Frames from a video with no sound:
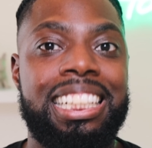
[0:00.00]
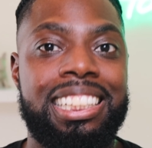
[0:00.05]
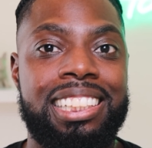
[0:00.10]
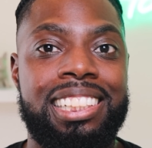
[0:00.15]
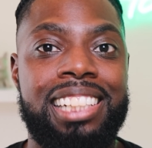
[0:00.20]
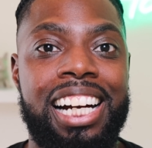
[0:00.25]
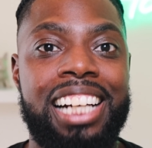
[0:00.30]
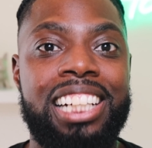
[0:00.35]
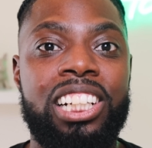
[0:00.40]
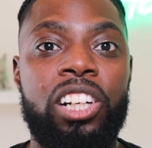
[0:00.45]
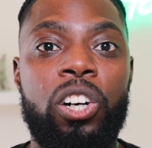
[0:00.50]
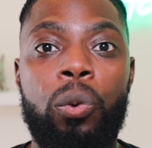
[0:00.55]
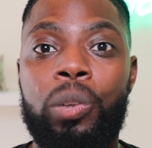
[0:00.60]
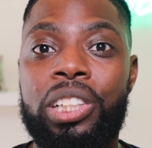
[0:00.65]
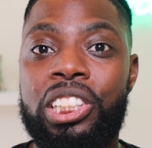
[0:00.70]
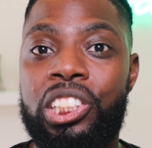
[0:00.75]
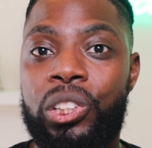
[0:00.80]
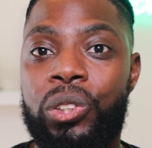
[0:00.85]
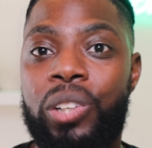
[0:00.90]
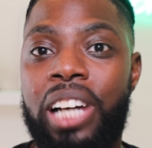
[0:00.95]
As a side note,
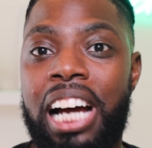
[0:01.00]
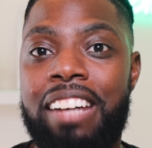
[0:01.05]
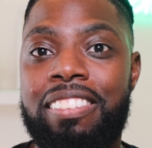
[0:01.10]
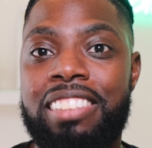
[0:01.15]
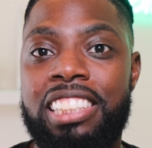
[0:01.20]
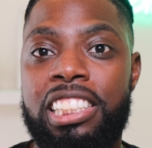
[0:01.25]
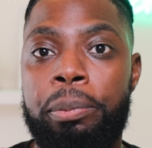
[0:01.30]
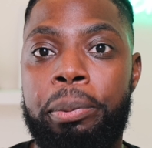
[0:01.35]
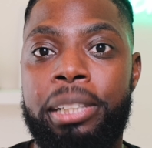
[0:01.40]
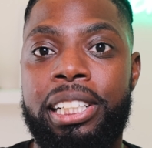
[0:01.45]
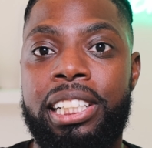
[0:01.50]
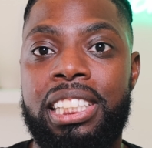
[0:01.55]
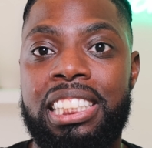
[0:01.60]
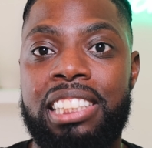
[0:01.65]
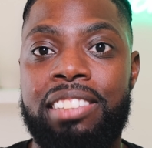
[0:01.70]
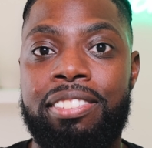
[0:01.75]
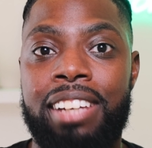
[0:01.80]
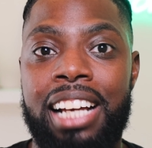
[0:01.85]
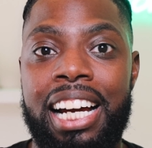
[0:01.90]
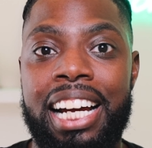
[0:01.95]
we do have
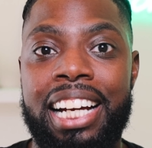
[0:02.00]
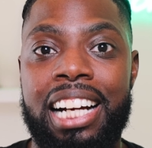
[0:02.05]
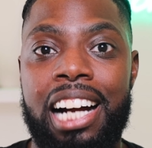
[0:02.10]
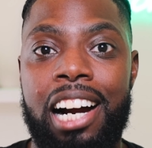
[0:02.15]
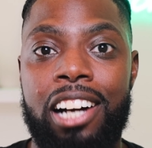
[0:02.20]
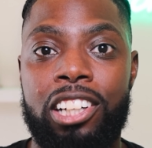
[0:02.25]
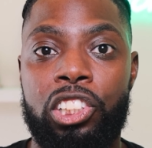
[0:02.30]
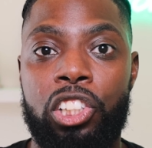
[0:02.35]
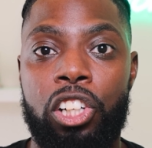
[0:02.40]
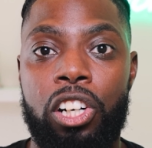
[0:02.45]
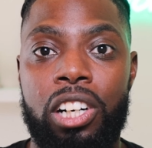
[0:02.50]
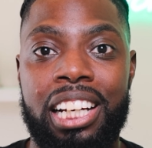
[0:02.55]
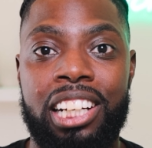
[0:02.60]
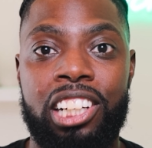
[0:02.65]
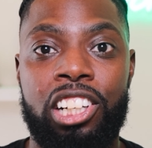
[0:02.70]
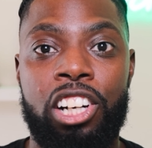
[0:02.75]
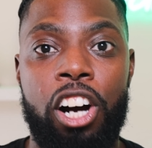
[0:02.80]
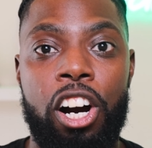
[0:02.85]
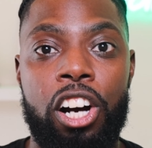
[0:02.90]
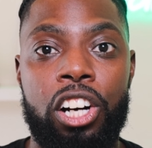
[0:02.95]
experience flying our dog
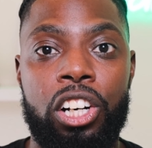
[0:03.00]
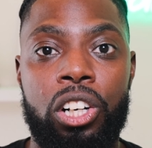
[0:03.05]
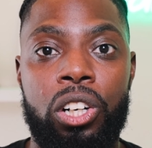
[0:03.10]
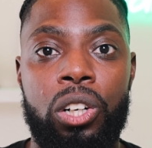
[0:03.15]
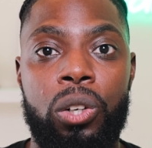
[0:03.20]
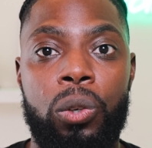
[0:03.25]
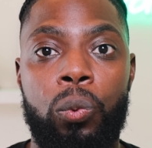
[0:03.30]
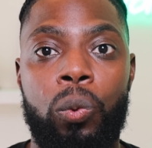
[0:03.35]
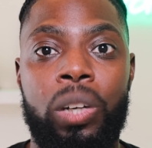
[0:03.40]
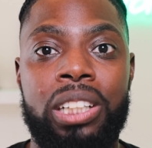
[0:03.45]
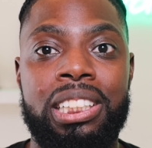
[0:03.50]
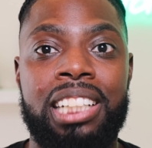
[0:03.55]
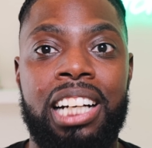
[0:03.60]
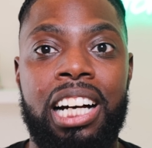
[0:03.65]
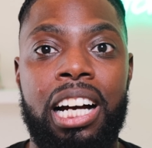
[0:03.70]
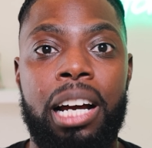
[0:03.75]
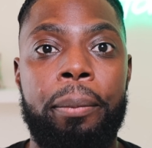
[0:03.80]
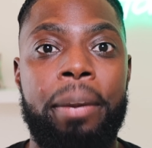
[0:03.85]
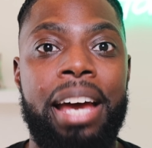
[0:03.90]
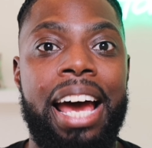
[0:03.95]
in cargo one
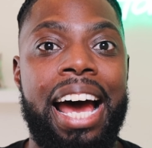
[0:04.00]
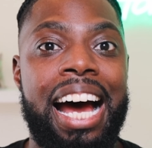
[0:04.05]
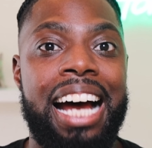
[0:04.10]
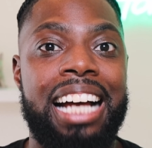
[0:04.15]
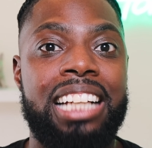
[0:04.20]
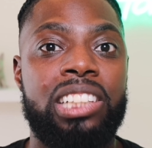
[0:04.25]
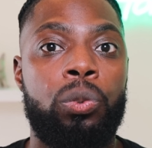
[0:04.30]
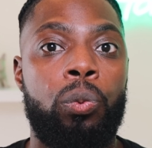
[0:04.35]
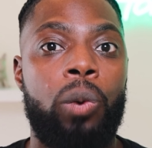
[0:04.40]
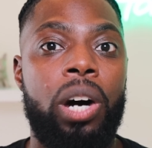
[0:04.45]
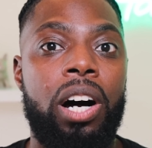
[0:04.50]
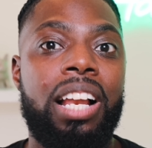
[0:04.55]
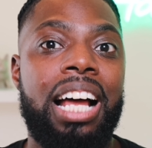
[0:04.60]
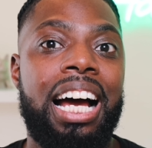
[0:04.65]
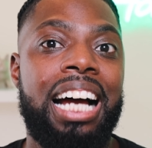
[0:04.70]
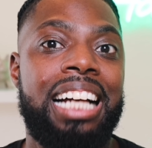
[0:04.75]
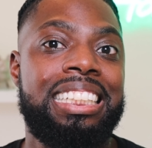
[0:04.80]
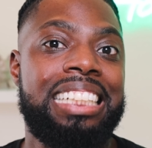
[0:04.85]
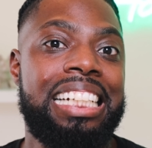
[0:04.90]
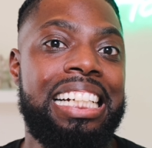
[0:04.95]
time, as well
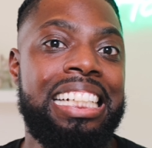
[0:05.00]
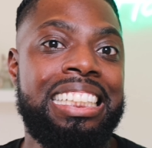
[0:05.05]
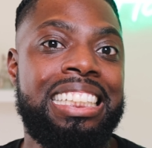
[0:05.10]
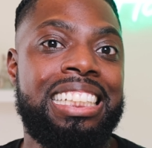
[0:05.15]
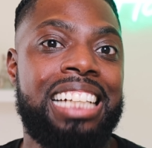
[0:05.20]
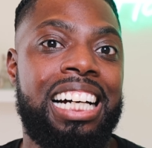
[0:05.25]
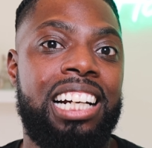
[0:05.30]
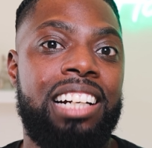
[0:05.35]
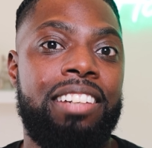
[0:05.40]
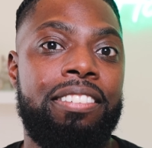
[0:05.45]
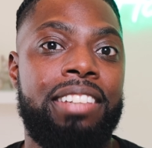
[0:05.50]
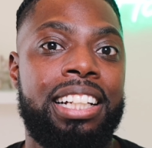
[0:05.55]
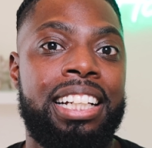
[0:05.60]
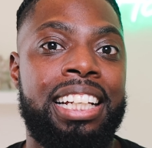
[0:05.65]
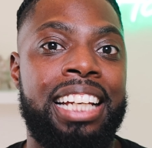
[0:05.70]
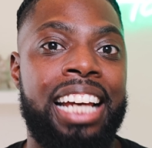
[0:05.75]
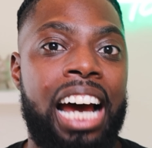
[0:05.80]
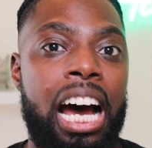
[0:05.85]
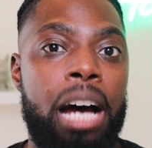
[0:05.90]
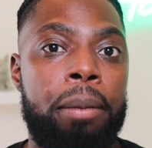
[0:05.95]
as inside of the
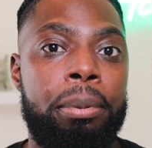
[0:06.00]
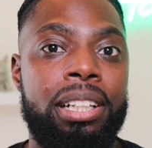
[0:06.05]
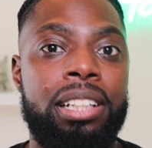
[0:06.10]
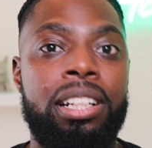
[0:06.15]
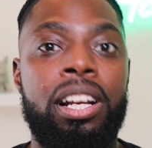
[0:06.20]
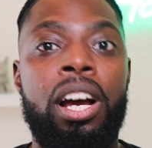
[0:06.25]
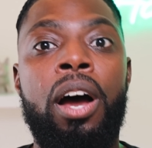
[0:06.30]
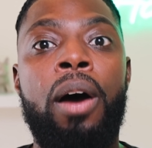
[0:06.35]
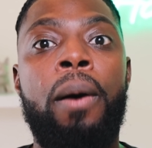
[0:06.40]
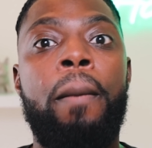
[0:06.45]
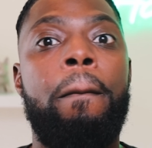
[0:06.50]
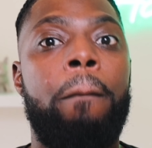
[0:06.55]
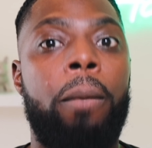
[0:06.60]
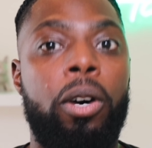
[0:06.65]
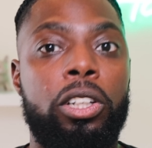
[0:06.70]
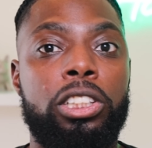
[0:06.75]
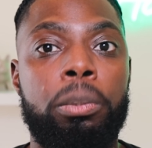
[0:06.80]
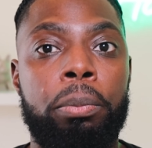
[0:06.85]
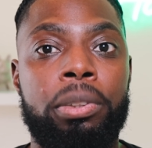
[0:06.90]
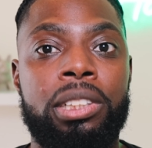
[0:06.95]
cabin
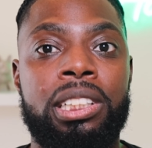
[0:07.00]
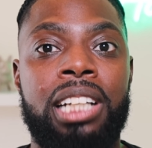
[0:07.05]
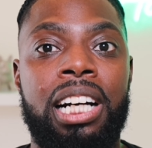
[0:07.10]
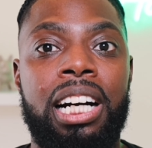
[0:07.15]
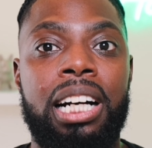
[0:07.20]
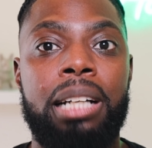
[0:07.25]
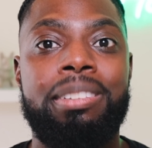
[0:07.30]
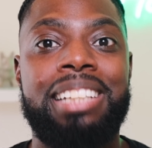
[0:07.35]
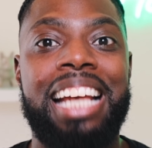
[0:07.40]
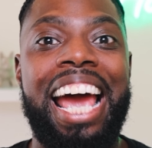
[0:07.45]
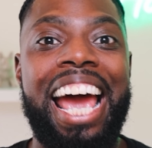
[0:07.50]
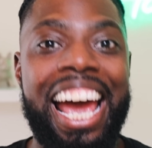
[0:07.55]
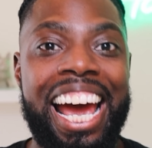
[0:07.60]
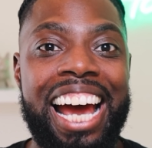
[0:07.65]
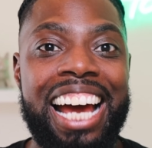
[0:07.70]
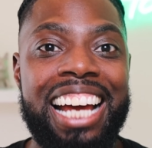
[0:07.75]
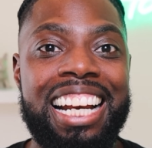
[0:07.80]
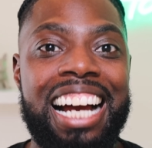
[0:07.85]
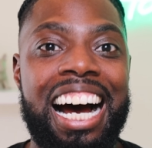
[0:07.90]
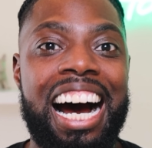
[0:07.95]
multiple times,
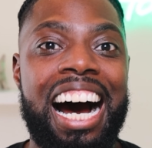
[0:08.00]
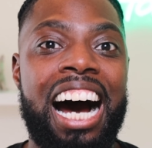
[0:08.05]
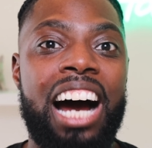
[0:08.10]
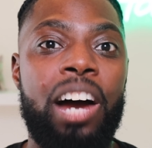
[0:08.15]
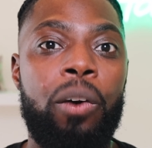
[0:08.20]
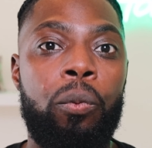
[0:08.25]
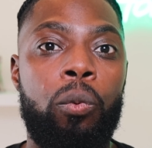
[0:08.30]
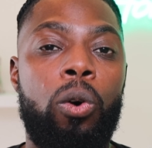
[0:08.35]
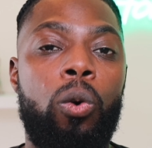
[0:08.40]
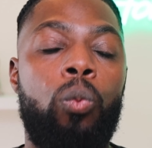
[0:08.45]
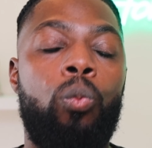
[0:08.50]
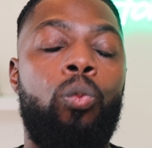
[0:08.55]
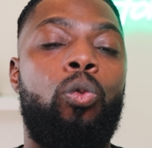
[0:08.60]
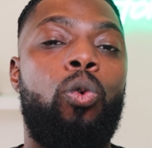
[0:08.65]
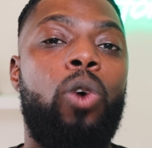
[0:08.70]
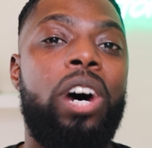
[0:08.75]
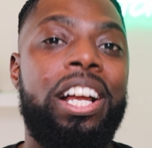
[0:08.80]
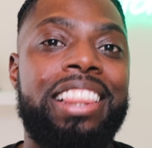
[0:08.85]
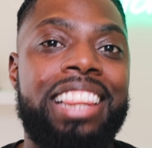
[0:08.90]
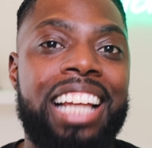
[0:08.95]
and I will
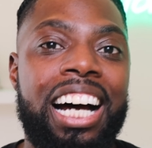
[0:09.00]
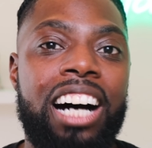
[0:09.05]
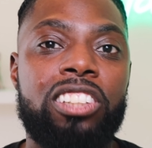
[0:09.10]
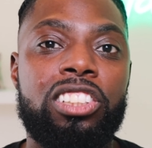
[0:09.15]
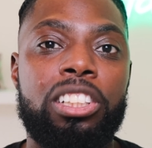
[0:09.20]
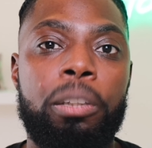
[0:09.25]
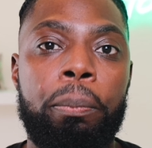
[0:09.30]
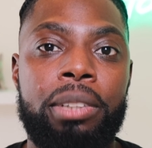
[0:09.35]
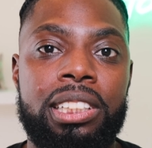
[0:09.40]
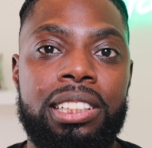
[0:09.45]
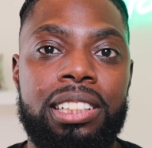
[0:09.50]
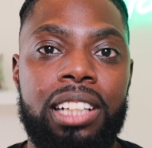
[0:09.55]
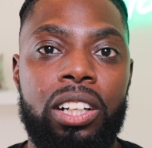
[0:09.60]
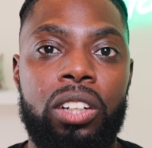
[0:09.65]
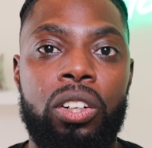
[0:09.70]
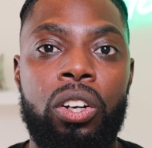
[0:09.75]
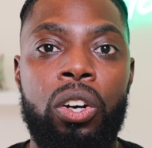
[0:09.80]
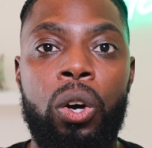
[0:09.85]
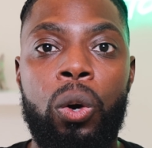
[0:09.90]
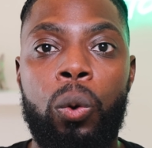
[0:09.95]
one thousand
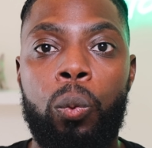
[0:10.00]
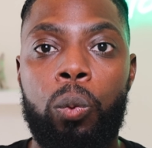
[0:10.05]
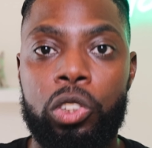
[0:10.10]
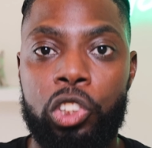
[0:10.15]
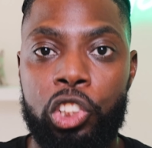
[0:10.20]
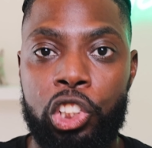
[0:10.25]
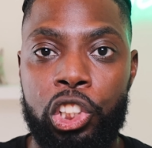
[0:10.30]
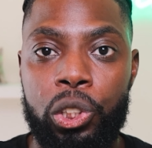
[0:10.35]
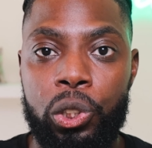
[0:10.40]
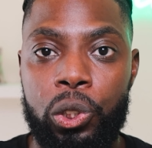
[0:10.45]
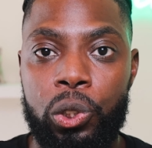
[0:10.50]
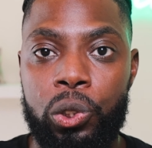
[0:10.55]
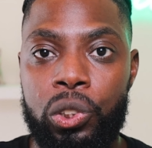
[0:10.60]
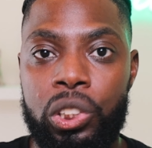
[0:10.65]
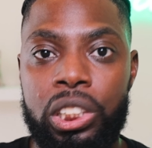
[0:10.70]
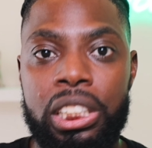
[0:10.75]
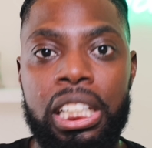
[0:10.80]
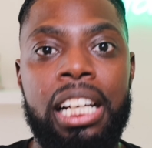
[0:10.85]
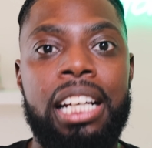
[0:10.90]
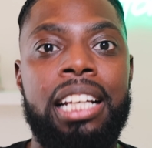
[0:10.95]
percent will
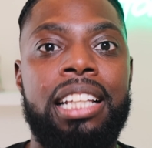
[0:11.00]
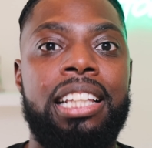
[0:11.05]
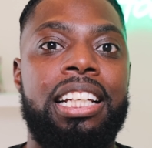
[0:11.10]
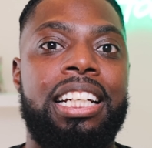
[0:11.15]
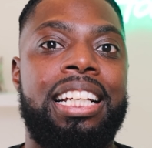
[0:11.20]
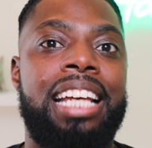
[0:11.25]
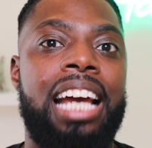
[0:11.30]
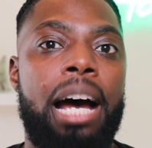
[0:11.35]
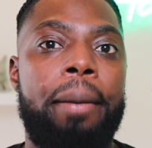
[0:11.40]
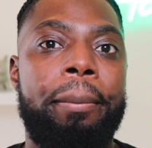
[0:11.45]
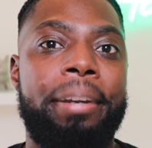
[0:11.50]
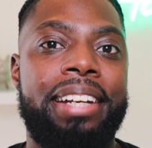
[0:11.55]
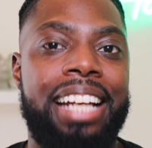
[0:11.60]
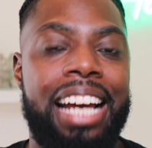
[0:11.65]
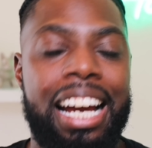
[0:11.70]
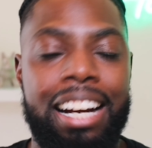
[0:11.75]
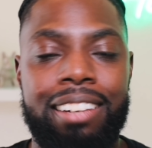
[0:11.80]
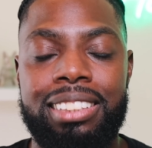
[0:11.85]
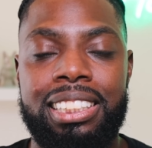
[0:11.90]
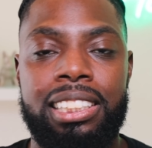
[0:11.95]
choose the
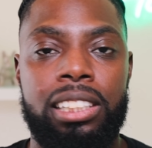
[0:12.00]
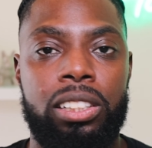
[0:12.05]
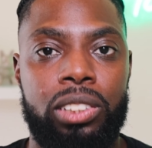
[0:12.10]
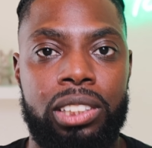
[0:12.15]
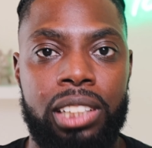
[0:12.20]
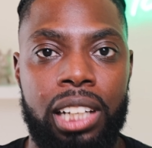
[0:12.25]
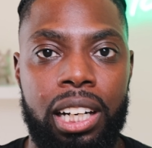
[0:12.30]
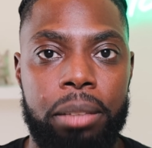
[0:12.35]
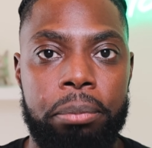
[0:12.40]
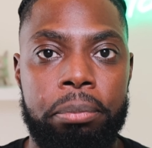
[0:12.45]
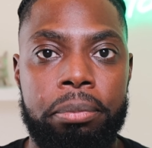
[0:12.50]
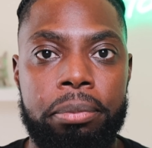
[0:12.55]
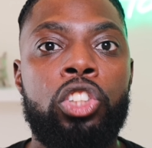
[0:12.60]
cabin every single time.